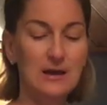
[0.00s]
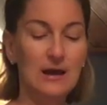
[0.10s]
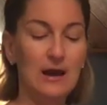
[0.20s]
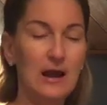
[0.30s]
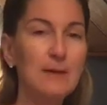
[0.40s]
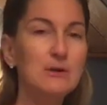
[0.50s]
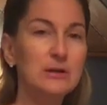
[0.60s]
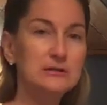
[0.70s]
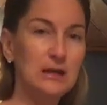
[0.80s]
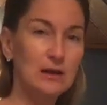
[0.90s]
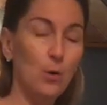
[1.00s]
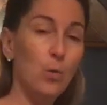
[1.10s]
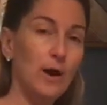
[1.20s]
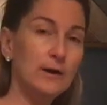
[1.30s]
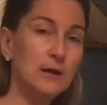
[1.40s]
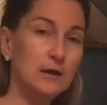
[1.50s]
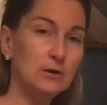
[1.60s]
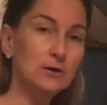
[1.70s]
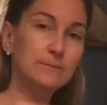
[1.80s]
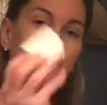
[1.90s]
And I'm going to take a 1 here,